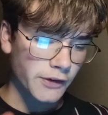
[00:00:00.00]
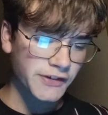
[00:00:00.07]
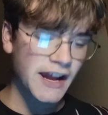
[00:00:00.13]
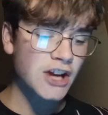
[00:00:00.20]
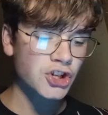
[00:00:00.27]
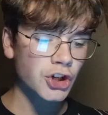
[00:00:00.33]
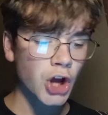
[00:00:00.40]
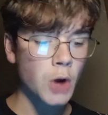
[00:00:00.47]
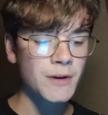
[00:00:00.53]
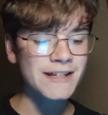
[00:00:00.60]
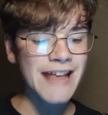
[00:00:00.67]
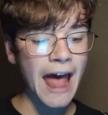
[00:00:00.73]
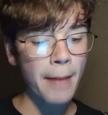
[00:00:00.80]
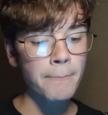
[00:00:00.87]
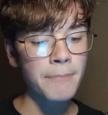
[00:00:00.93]
The station
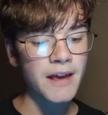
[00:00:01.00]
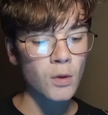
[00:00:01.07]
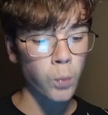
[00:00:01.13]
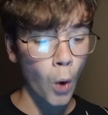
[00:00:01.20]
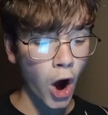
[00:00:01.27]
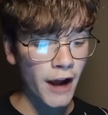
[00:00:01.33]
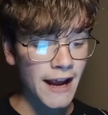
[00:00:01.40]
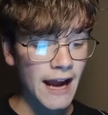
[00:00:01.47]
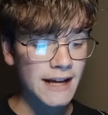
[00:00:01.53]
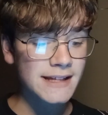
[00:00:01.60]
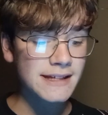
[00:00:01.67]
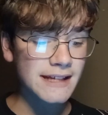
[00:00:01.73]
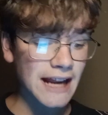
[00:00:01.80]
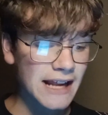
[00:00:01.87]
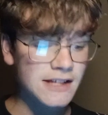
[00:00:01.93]
code is MBY,
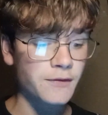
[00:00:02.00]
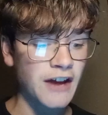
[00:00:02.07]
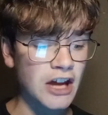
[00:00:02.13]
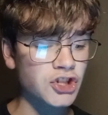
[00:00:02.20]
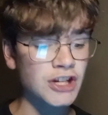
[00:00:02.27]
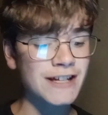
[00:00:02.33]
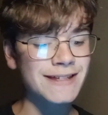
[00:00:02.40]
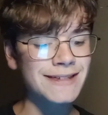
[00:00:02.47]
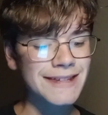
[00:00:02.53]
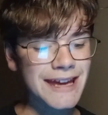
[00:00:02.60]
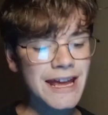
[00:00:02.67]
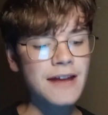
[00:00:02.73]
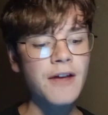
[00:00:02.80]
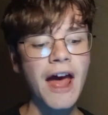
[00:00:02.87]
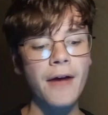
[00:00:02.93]
and its classification is
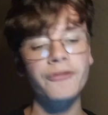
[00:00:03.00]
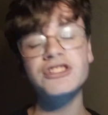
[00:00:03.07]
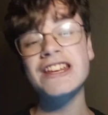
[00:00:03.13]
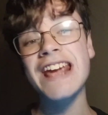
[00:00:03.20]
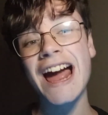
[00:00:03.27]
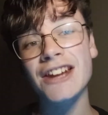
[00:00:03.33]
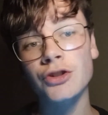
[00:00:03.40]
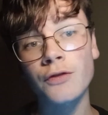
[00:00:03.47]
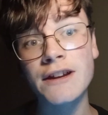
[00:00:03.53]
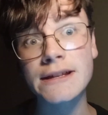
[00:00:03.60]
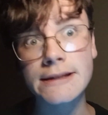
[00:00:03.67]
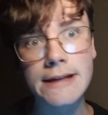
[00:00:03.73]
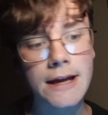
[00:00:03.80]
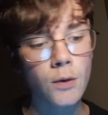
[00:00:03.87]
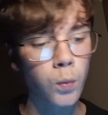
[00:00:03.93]
DFT
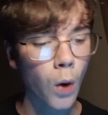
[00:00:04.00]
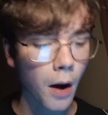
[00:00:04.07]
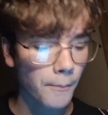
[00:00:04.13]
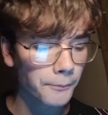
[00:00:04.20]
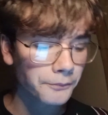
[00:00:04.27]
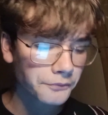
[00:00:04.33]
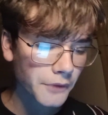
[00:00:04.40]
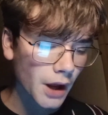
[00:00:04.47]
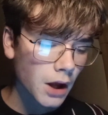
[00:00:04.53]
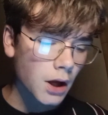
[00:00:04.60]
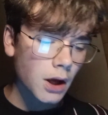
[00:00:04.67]
category C1.